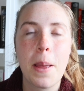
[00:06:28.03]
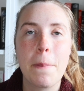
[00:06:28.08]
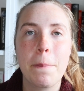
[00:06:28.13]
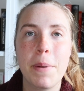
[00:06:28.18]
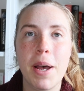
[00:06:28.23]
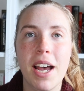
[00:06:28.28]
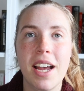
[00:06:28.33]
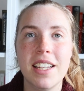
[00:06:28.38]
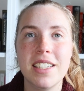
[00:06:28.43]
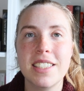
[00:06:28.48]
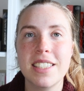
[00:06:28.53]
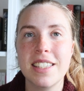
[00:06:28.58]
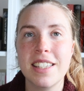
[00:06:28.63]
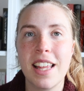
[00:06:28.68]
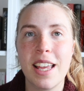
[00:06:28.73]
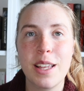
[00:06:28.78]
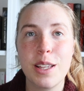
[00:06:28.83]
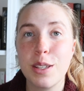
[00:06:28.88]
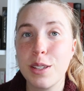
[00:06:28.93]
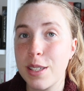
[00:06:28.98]
But
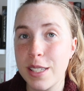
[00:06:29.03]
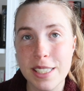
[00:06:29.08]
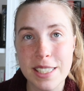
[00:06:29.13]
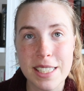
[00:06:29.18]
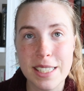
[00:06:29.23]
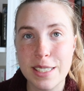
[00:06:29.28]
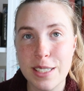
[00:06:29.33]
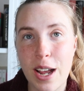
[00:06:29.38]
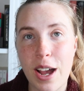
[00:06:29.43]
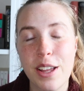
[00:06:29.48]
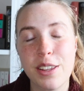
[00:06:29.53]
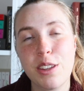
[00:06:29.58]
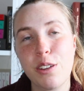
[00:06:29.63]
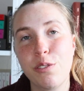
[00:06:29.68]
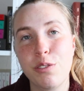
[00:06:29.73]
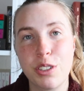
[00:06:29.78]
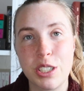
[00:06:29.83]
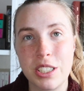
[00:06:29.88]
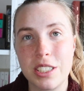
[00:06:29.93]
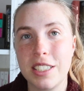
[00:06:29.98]
this is not the
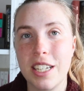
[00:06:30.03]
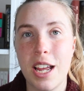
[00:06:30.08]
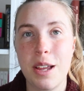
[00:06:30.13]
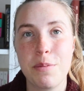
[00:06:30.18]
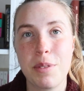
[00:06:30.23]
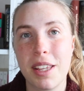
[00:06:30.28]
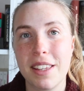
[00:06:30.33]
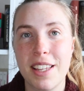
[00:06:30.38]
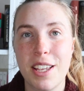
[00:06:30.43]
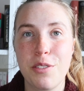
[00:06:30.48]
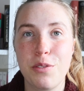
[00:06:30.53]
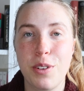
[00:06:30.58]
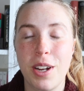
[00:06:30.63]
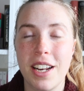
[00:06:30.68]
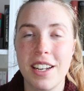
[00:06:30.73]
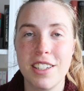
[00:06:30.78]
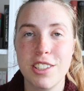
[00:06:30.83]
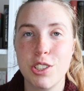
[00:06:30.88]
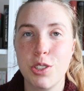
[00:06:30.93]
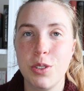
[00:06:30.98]
first time that they've
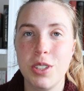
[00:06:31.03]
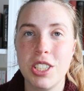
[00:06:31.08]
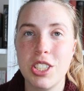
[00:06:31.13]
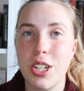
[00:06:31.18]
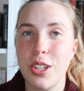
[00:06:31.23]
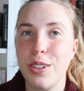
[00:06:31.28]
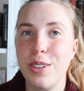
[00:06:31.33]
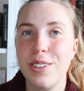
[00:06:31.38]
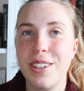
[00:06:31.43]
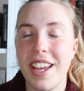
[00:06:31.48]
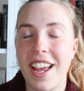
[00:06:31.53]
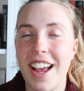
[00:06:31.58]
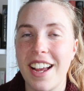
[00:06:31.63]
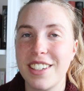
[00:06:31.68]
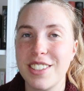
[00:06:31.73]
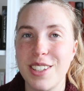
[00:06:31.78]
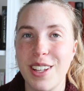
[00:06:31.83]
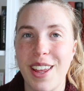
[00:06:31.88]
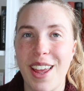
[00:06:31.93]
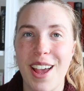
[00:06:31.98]
ran into each other. They
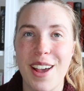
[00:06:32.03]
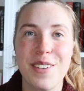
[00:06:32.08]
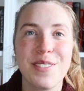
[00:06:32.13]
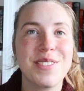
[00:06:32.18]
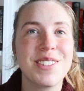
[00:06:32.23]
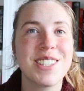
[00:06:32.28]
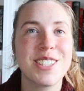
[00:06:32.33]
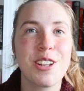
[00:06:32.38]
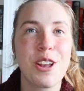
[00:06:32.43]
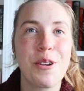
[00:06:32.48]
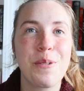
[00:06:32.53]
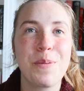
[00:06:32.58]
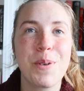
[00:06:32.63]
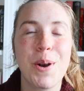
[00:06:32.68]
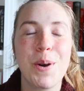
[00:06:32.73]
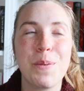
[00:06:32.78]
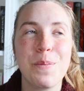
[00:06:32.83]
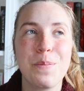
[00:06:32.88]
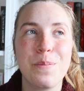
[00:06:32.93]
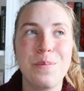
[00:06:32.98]
actually have some
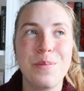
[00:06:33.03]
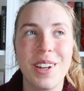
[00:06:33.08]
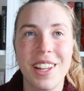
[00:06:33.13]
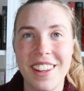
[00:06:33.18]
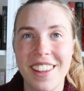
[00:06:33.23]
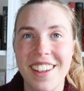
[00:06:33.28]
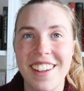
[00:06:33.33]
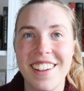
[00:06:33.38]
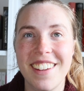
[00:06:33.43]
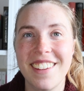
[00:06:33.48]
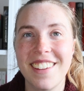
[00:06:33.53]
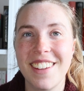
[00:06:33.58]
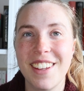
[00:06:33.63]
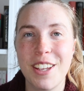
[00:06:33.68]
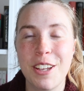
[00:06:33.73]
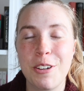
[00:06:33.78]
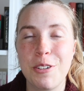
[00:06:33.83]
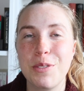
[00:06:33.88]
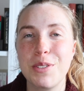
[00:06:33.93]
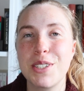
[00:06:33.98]
really
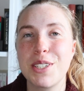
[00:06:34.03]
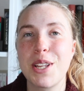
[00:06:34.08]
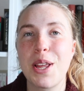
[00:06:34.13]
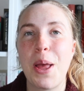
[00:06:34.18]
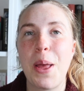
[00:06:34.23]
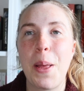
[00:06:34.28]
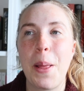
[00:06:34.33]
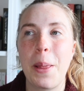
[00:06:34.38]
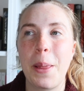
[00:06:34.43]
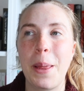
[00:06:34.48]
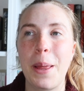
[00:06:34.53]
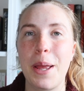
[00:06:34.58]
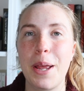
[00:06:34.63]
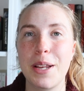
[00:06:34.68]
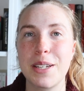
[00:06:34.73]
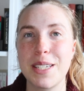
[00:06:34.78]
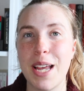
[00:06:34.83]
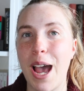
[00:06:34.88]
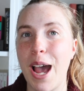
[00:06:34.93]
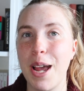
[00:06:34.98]
cute
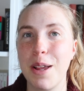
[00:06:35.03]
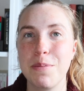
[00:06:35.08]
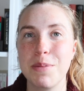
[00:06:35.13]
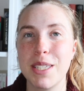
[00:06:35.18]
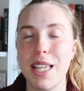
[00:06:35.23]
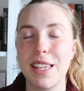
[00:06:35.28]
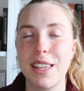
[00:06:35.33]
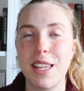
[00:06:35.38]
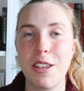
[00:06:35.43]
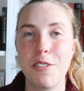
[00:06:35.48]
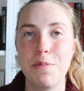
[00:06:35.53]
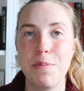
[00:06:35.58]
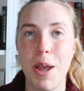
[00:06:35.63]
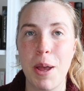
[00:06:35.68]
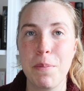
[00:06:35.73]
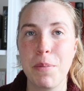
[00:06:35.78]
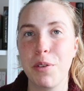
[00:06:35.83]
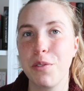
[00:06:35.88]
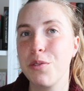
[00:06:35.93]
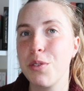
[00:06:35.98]
times that they've met
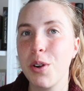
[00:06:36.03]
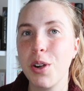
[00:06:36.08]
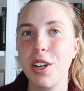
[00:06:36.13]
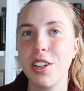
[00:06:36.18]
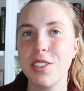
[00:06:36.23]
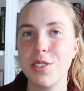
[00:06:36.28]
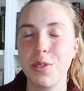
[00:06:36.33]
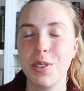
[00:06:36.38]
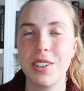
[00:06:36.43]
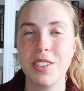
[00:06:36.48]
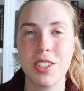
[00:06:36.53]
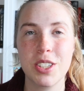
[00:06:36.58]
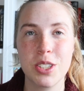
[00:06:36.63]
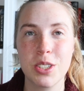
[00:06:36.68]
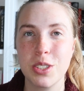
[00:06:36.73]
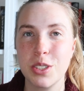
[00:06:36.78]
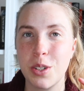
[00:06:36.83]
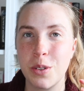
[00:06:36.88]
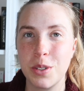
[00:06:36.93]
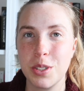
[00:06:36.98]
before, so
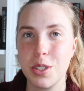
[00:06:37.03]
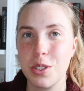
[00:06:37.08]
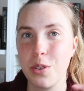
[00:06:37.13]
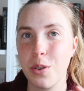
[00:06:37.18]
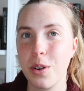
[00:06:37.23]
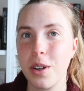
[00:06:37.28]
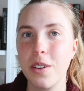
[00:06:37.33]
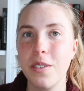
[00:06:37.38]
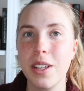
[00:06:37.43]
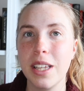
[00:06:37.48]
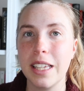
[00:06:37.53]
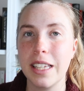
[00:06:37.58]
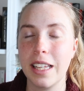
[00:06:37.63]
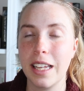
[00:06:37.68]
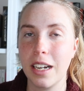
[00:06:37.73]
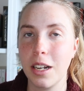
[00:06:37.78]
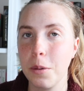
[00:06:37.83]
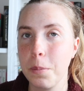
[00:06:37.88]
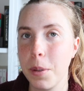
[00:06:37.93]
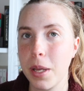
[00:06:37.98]
it's sort of a
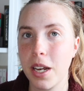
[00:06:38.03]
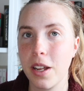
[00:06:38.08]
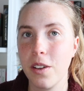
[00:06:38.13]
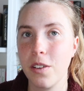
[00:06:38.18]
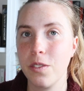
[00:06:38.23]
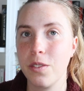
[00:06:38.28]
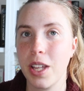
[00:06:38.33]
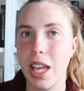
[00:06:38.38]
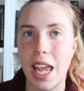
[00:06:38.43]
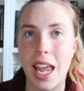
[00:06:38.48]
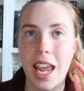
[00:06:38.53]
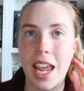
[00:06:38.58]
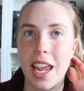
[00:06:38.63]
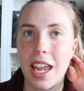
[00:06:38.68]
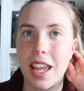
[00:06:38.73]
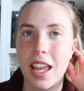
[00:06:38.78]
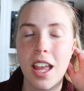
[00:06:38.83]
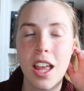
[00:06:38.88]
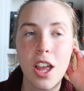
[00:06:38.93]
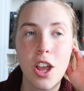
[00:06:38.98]
little bit of
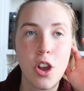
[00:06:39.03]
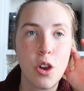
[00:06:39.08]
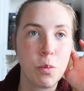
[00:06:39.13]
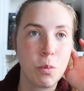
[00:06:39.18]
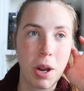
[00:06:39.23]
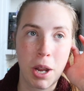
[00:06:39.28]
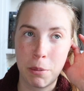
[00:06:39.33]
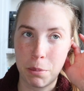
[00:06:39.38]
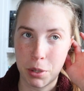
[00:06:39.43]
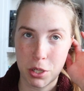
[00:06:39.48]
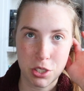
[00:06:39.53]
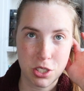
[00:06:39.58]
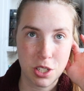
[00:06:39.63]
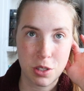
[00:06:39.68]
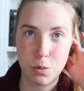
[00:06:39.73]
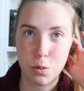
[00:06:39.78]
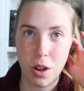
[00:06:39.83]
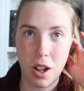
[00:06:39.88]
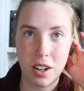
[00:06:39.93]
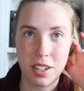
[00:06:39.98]
a right person,
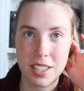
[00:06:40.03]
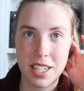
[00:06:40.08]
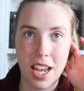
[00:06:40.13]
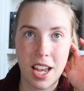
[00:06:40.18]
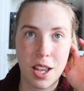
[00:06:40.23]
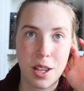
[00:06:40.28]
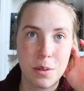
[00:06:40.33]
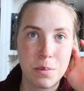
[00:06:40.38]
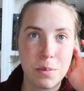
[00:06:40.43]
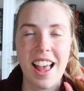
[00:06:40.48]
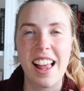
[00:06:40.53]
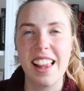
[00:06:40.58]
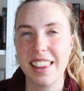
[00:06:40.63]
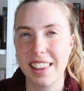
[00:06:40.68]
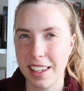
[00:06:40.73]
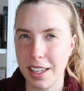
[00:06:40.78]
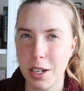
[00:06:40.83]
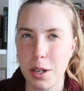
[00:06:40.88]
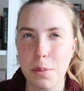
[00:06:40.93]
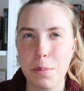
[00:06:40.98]
wrong time, a
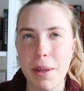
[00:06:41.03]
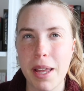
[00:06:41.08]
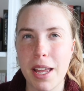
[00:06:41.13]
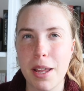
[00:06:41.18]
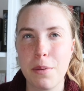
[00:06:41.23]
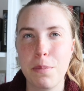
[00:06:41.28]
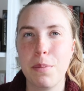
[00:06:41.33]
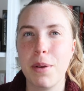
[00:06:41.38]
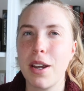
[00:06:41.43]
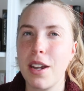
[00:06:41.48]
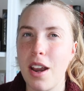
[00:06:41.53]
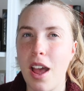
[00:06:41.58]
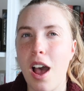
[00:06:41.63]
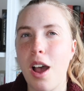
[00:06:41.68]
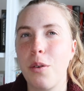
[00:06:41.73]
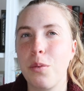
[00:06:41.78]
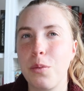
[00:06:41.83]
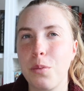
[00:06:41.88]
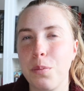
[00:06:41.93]
little bit, but not